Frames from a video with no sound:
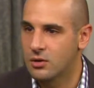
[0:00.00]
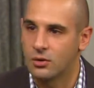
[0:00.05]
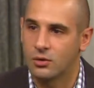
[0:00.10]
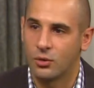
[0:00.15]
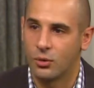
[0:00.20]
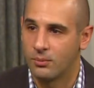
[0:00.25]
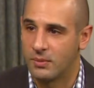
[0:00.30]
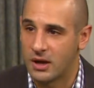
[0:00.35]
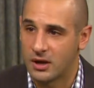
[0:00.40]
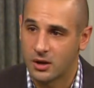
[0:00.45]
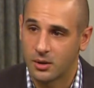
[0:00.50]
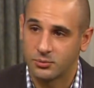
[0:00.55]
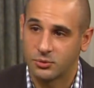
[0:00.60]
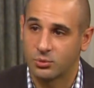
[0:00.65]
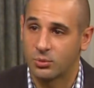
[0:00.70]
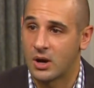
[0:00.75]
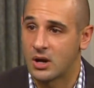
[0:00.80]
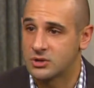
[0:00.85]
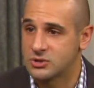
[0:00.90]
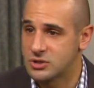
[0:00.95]
or go back up to
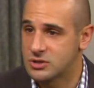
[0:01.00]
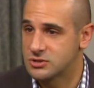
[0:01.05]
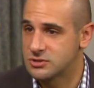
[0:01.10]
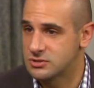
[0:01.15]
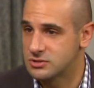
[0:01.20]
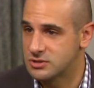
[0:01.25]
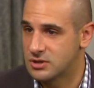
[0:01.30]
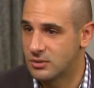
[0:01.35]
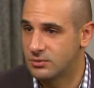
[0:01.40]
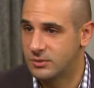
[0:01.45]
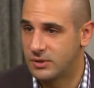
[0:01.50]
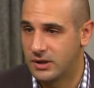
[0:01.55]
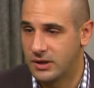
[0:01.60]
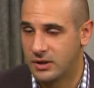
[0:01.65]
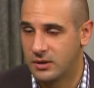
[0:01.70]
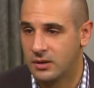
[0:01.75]
Rochester someday.